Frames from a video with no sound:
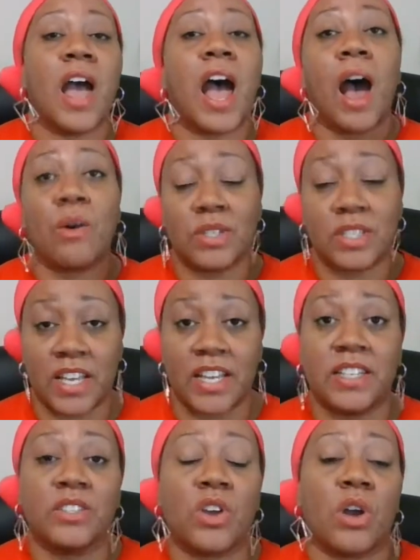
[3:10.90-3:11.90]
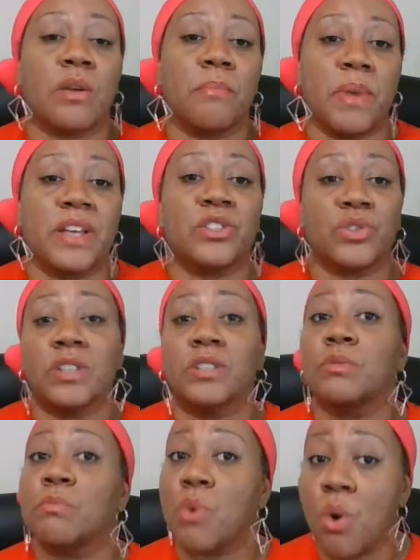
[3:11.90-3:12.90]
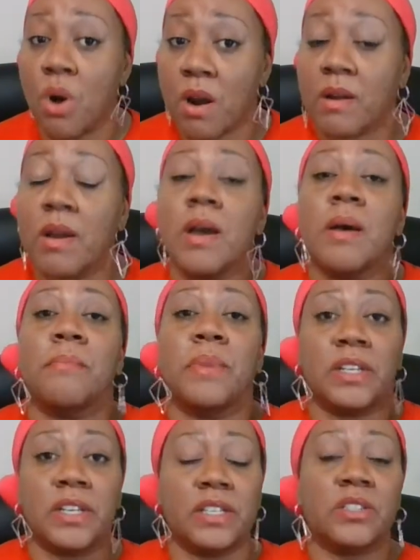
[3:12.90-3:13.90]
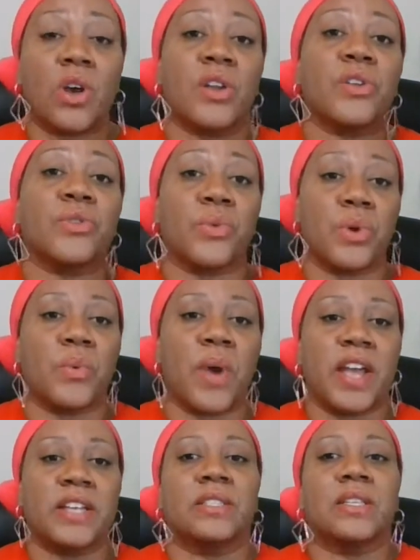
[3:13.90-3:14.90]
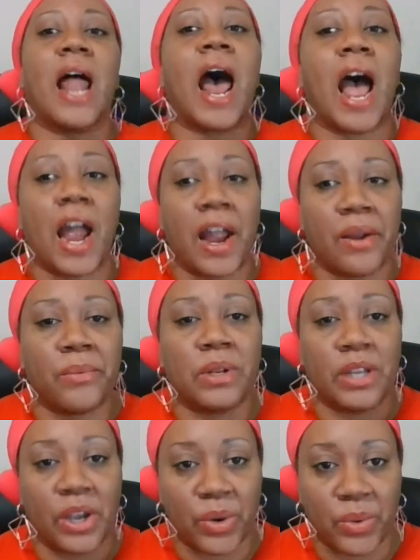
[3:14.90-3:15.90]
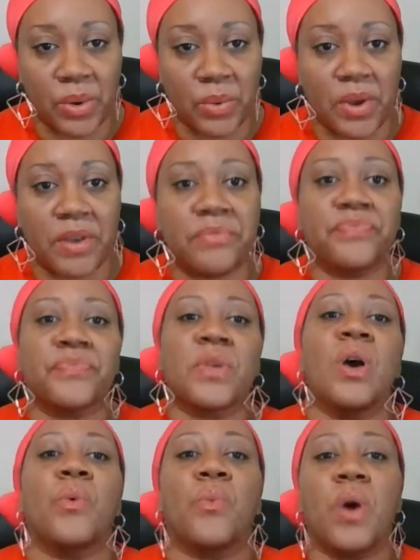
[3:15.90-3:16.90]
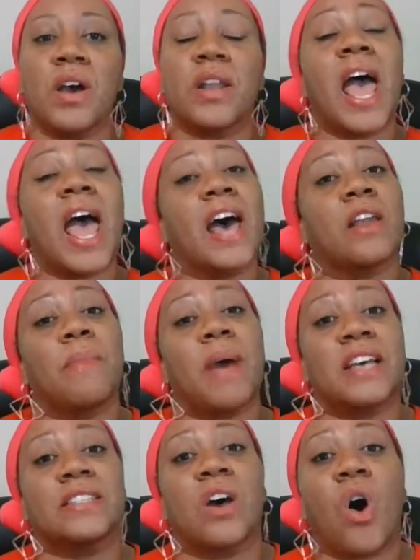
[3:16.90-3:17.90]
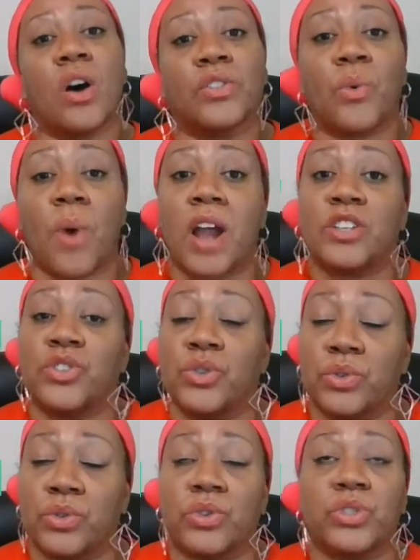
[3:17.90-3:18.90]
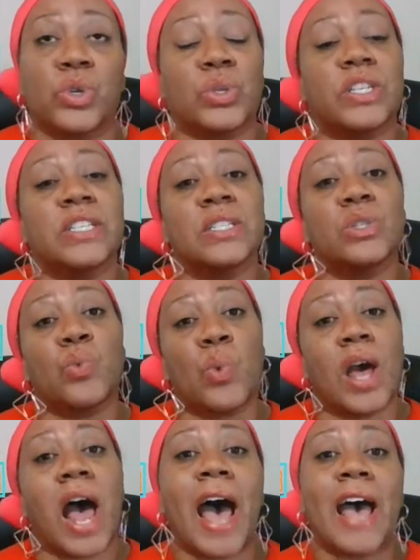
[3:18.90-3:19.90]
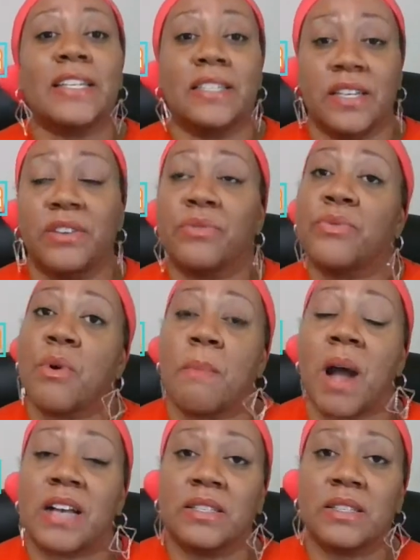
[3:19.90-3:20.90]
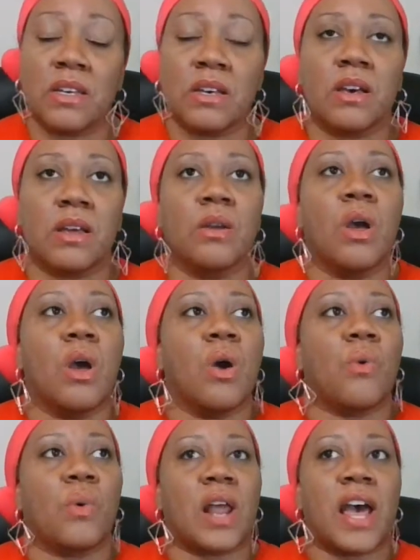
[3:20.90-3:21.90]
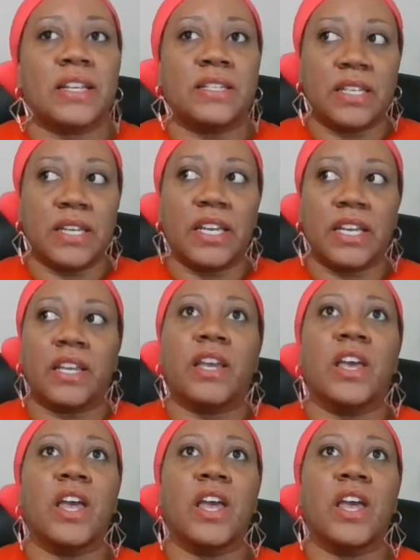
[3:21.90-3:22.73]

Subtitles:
I would say these are the best. It's more, but these are the three ways that I really agree with. One, add them as an authorized user. So this is what I did for my son. What I did